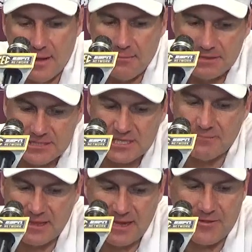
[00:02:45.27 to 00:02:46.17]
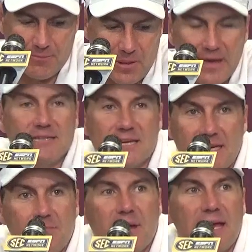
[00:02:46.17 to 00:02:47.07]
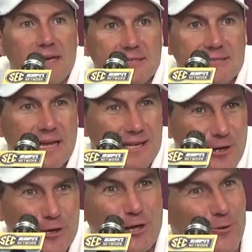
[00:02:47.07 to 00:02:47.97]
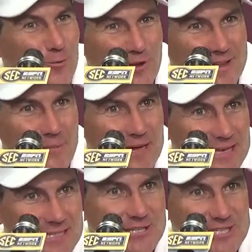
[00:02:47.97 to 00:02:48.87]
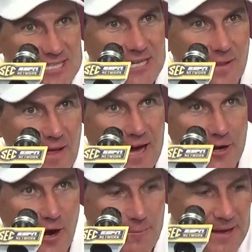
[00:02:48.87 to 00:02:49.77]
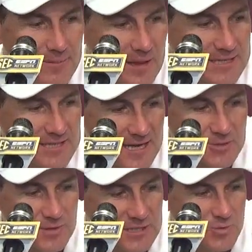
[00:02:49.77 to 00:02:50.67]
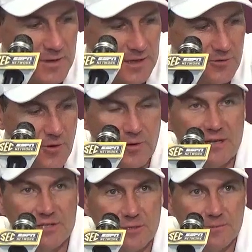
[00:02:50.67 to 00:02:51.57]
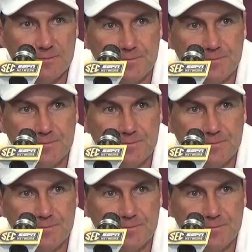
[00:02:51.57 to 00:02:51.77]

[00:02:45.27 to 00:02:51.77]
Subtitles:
But some of the other plays that he makes that, you know, you don't really pay it. You see a lot of our big plays, and that's what he's really grown into.